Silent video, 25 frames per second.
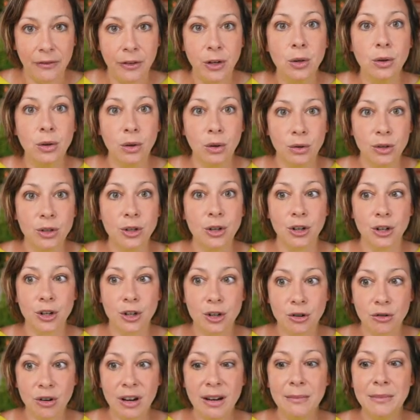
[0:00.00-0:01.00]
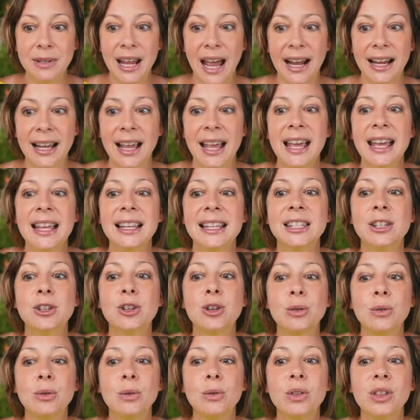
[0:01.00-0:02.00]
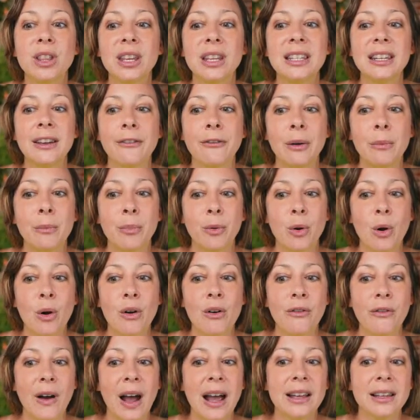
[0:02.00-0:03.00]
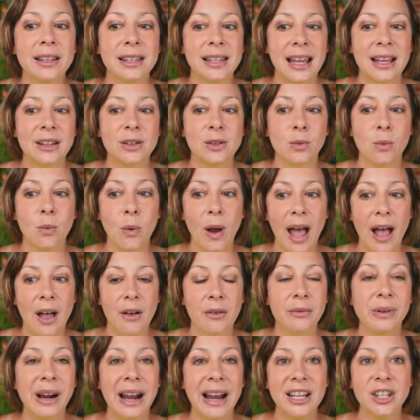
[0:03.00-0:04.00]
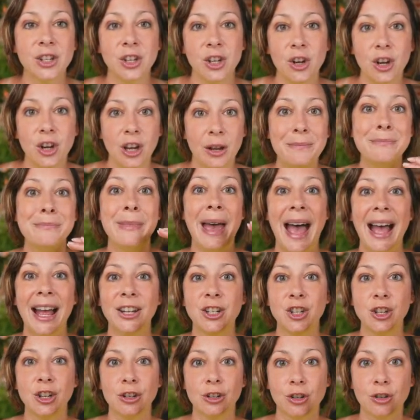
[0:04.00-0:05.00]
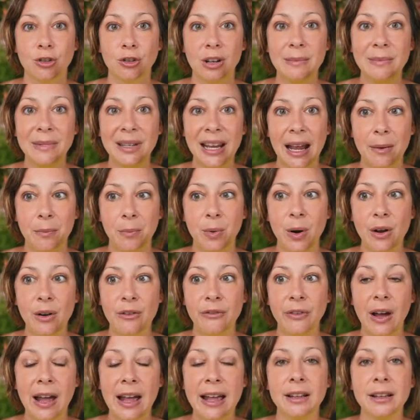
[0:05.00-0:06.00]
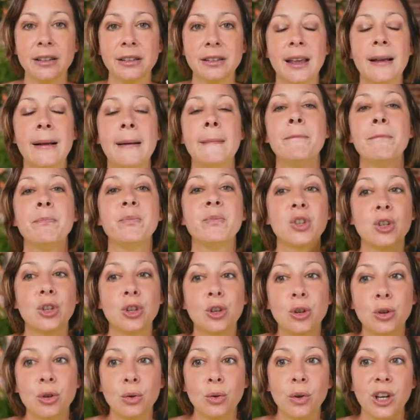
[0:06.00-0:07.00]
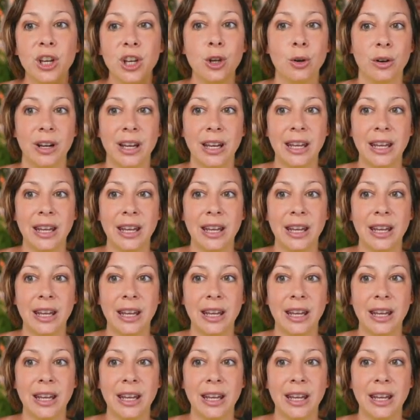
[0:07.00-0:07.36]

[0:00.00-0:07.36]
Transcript: if you use your Stream Deck, to the different profiles as well, right? So you can match your Stream Deck profiles to your